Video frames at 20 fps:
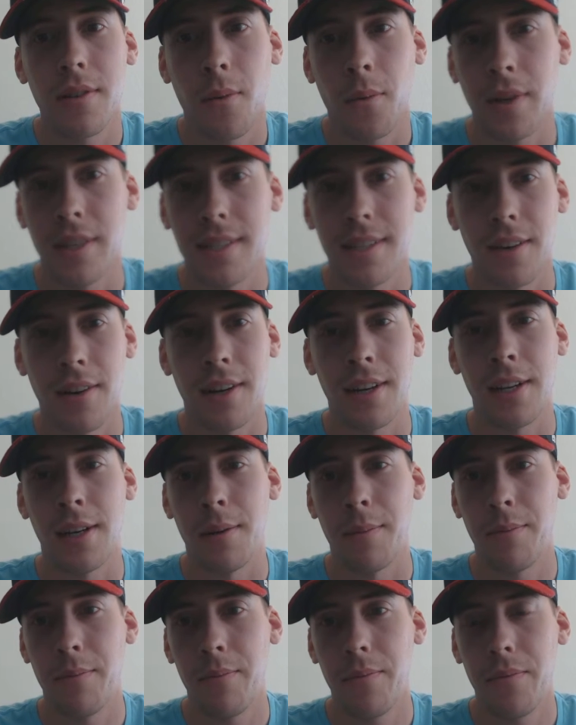We still ended
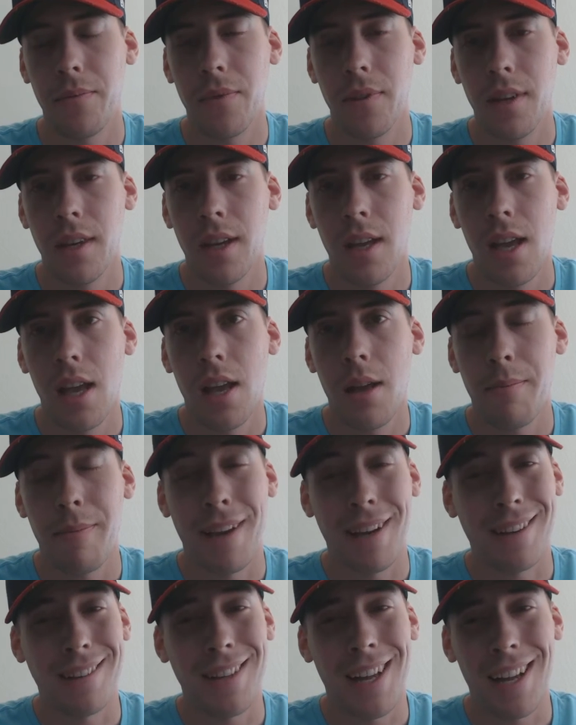up
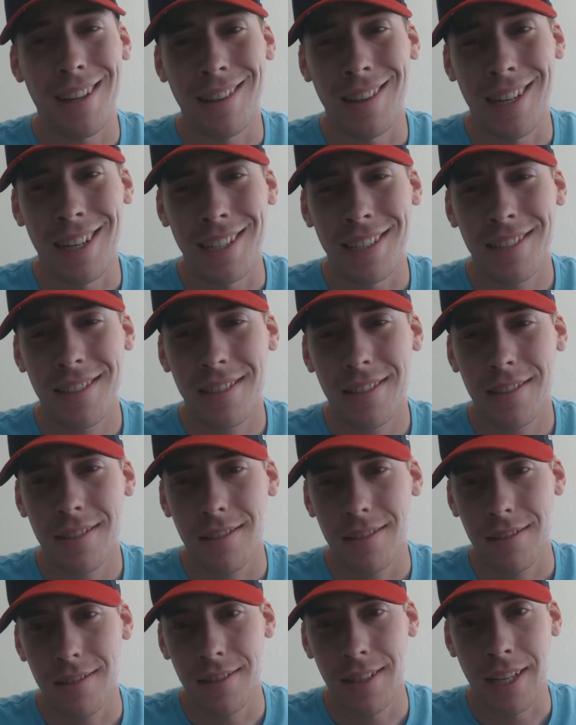paying a lot less
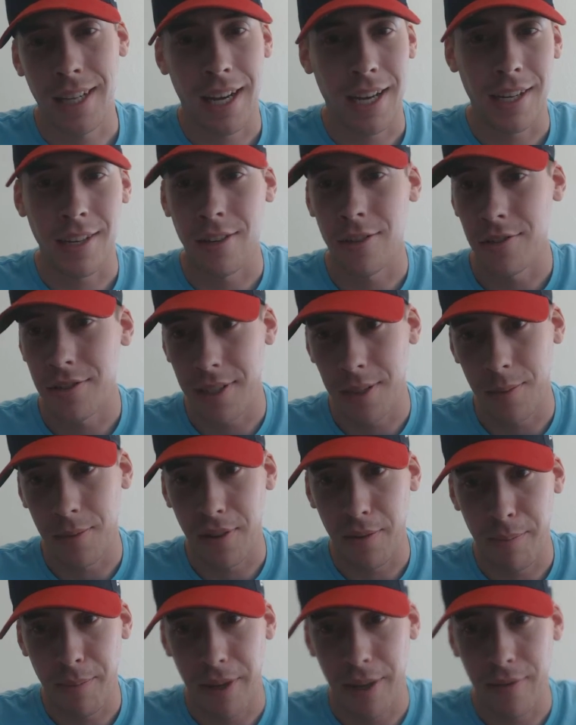than any other team
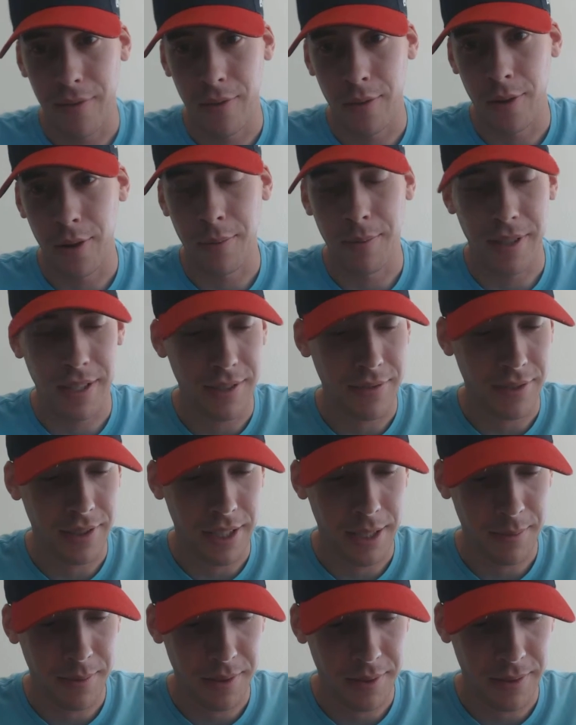would have paid for him. That's for
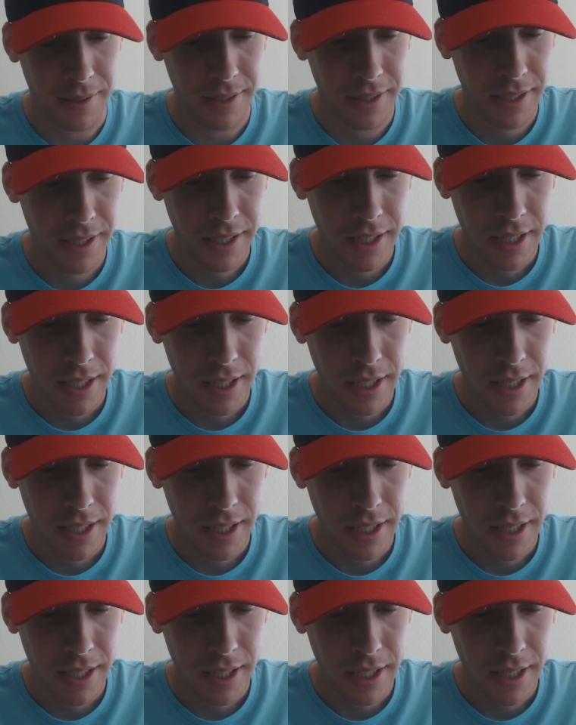damn sure.